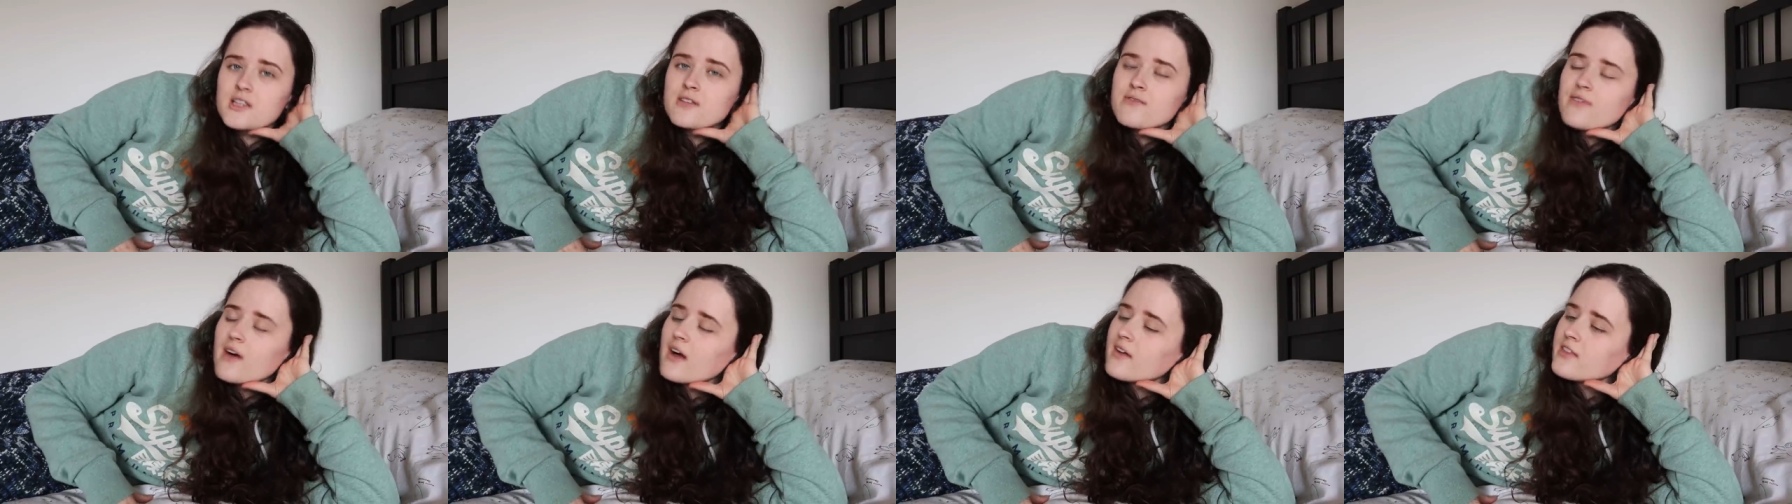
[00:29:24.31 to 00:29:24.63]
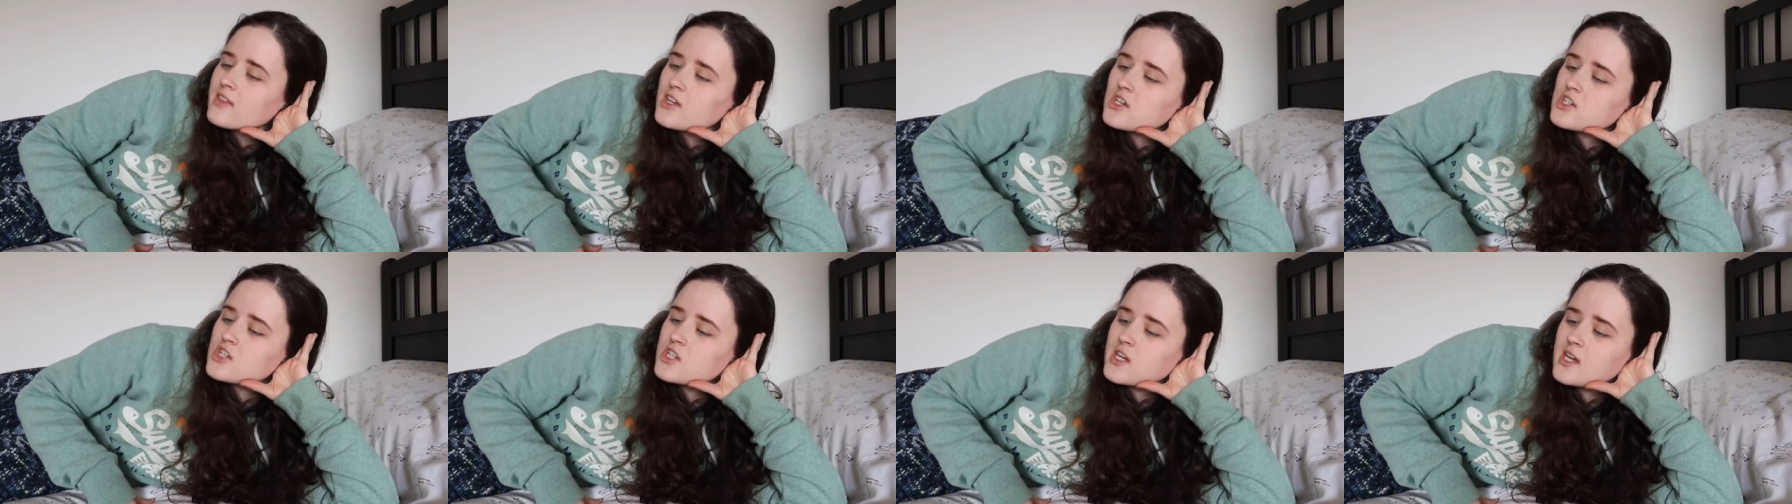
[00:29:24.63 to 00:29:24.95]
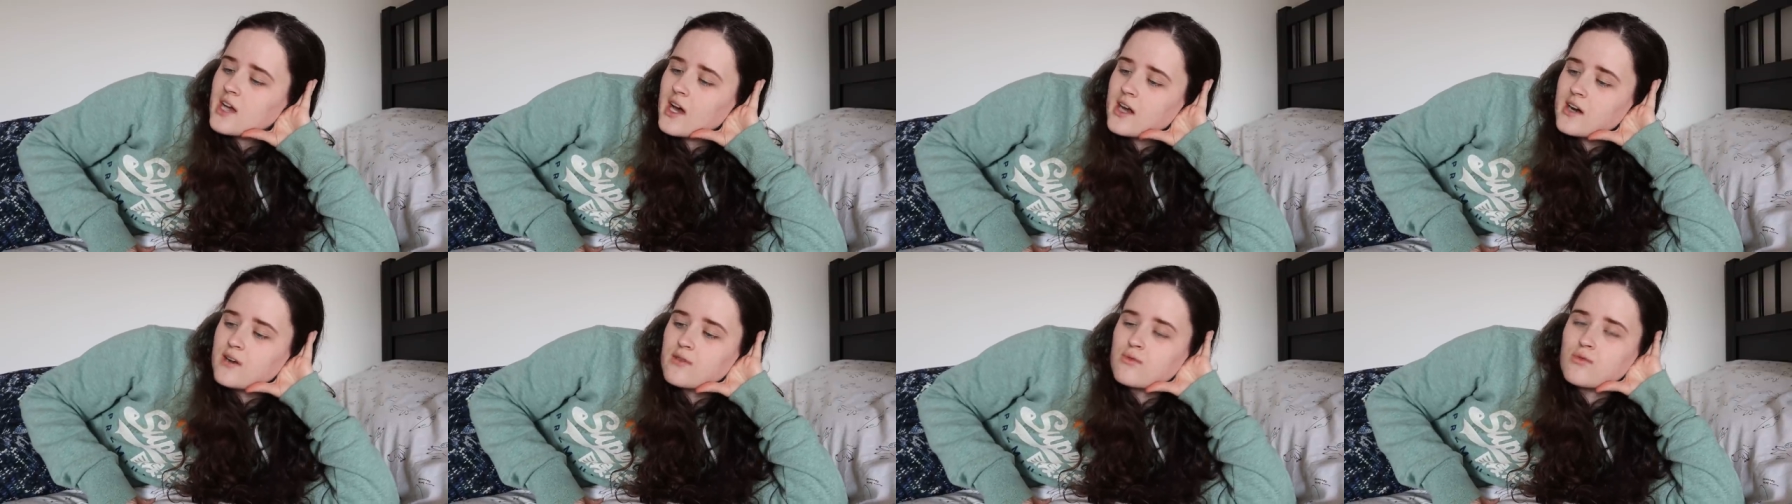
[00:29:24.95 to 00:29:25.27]
the fact that she
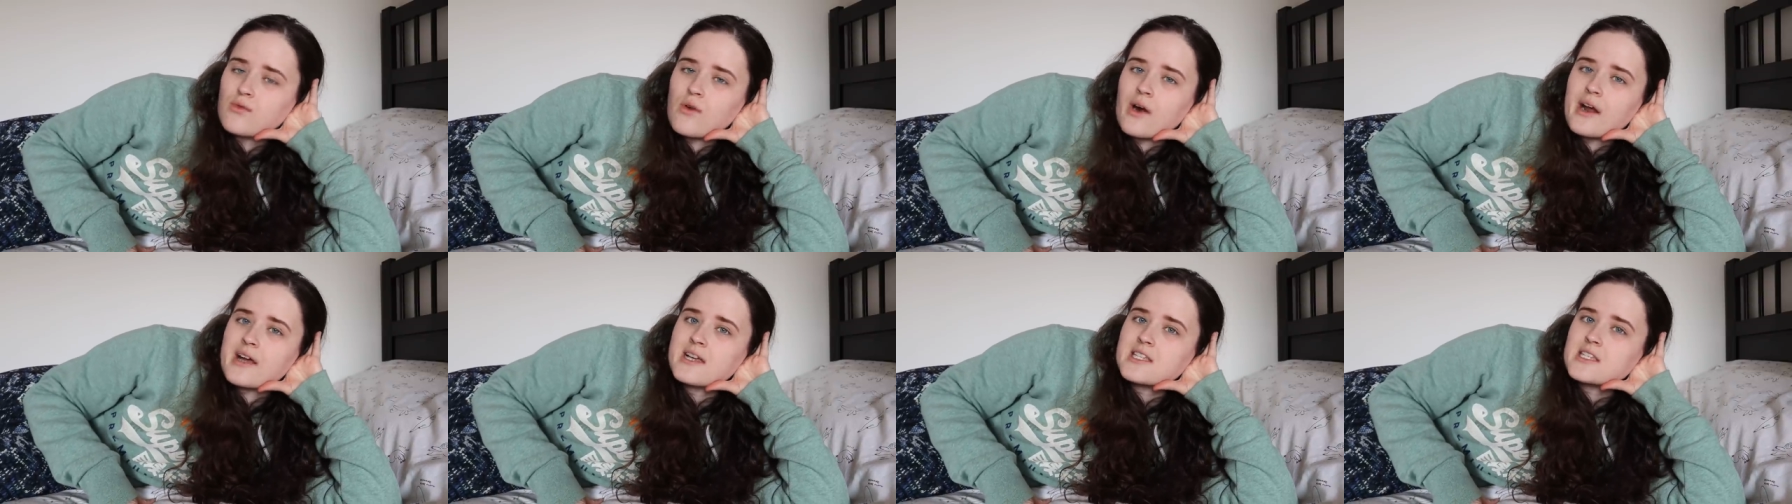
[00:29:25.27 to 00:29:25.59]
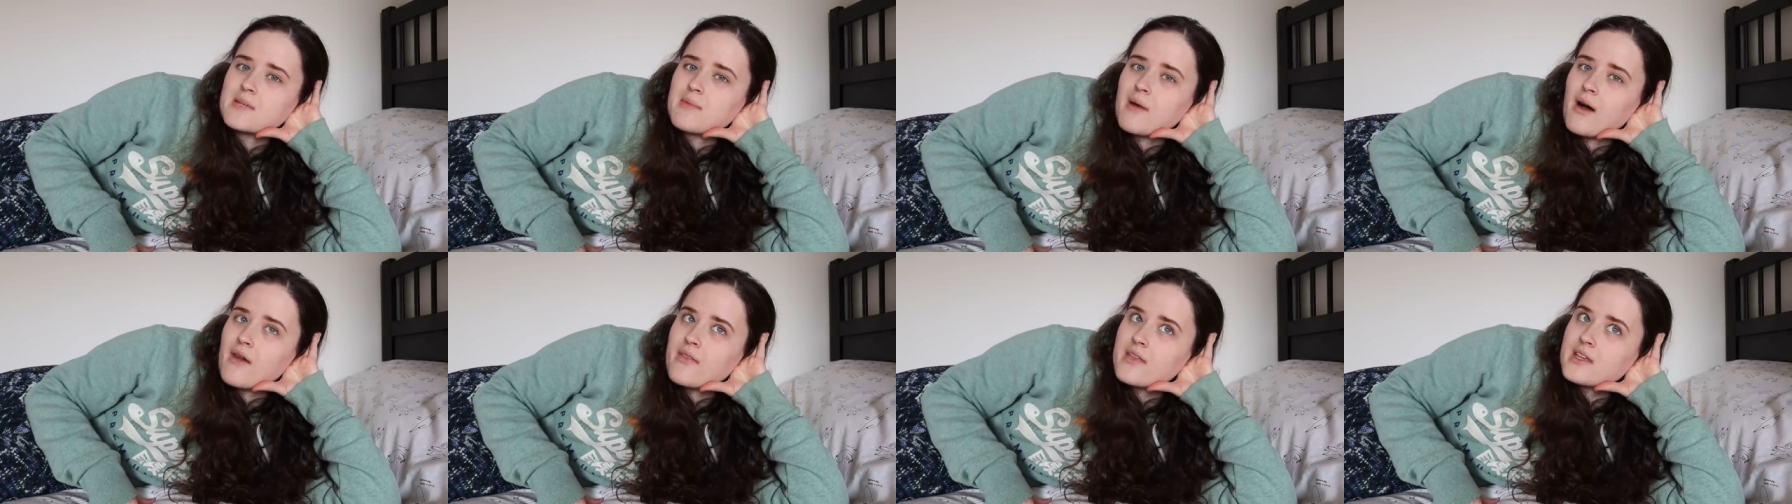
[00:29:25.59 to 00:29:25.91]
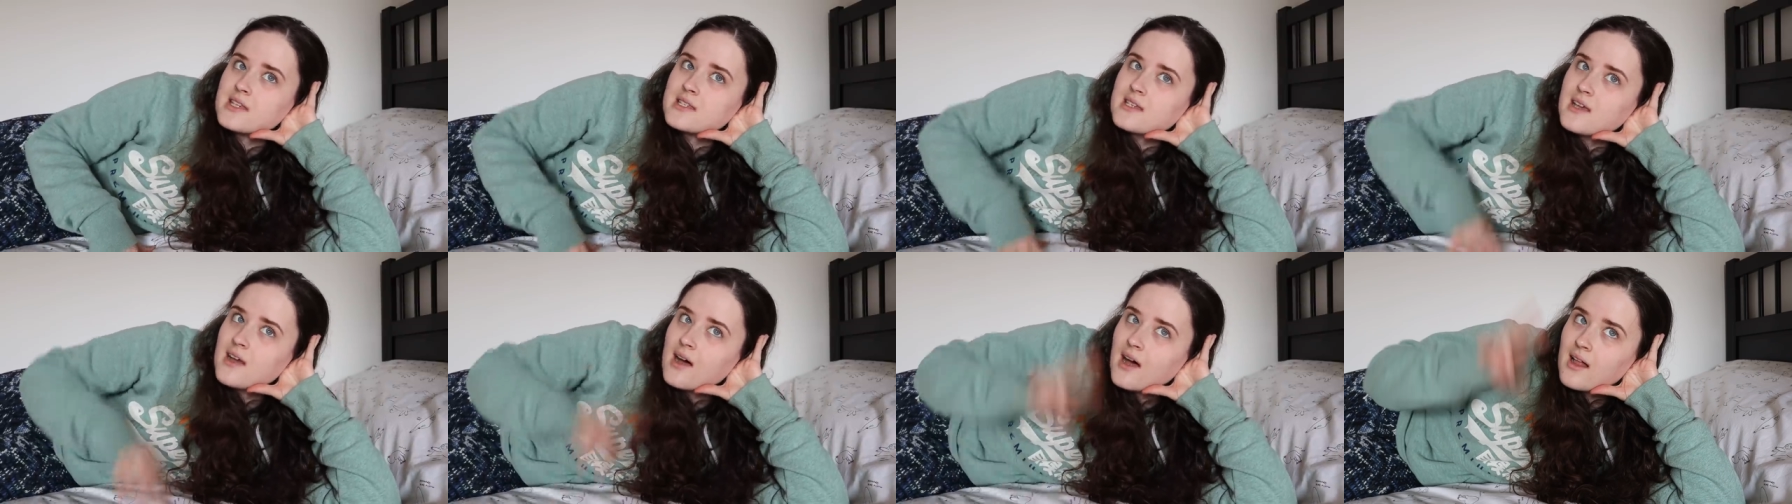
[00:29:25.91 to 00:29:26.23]
kind of writes about
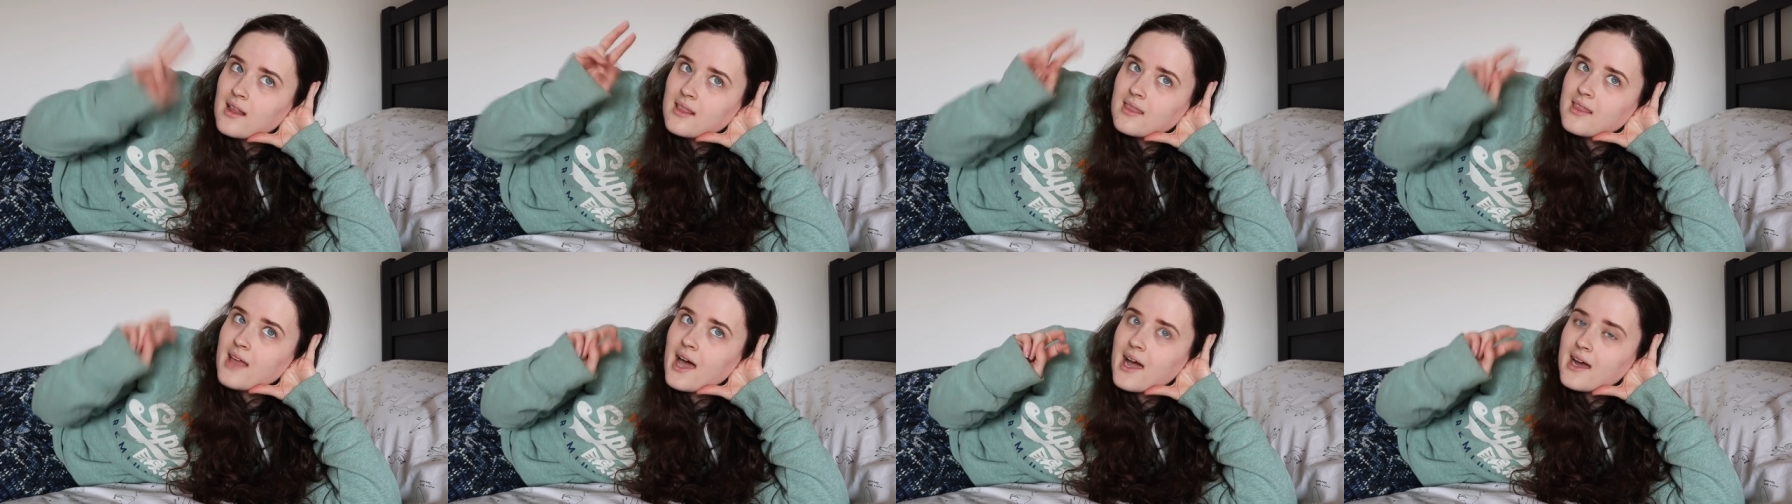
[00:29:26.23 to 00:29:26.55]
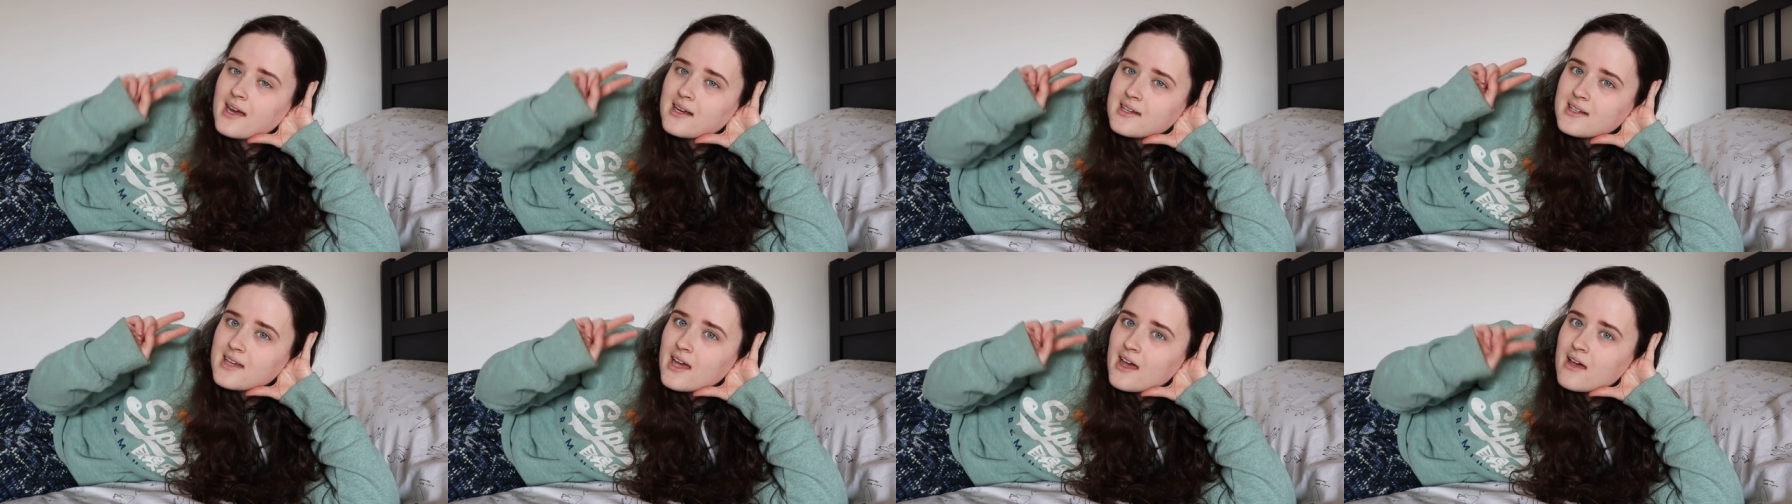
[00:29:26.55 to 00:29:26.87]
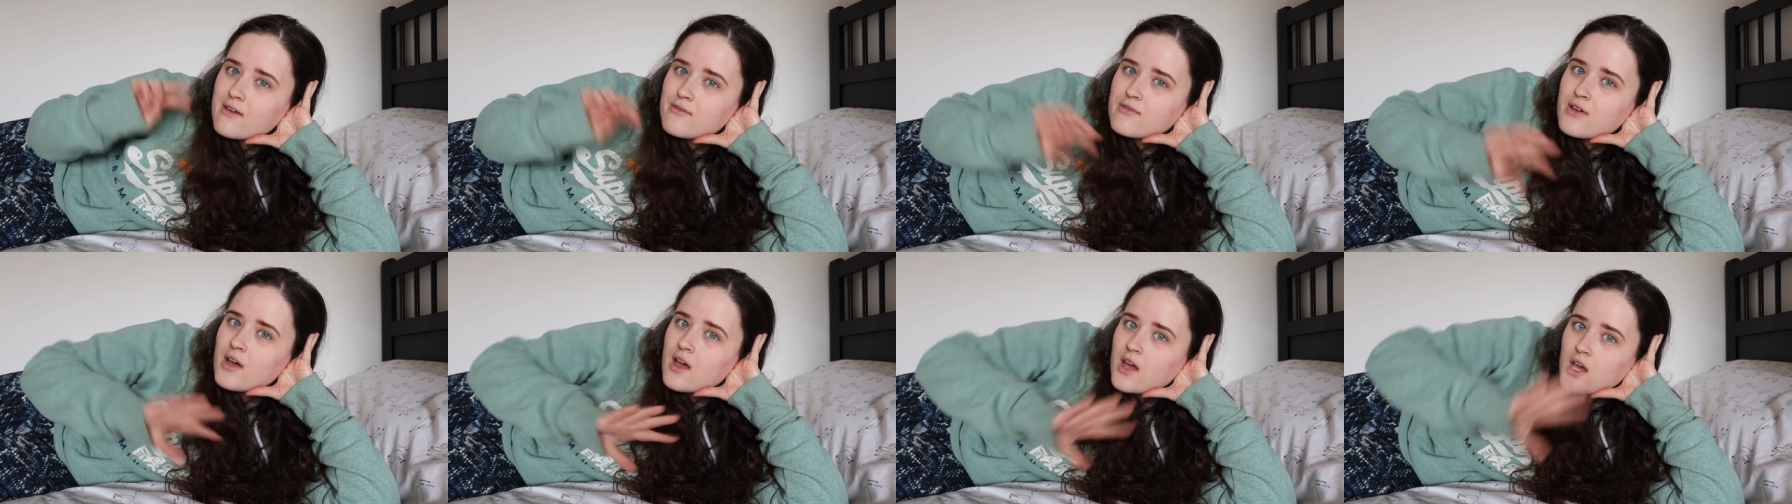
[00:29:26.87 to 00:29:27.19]
this
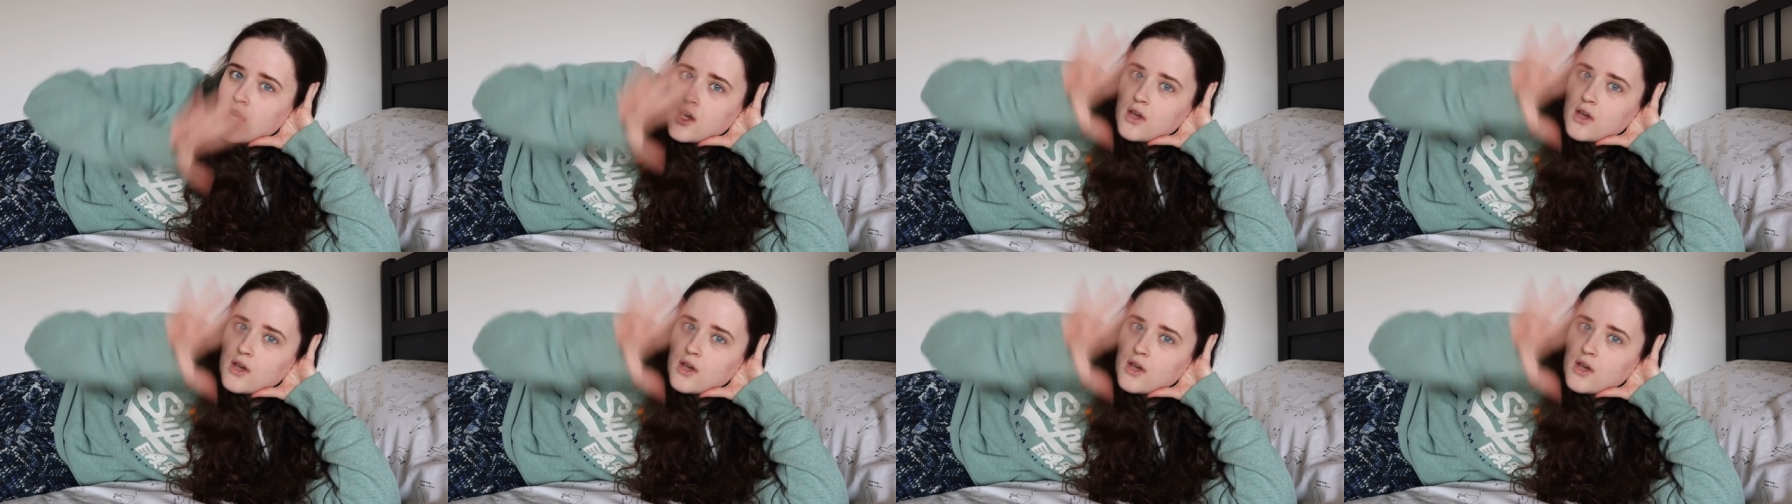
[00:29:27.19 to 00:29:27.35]
collective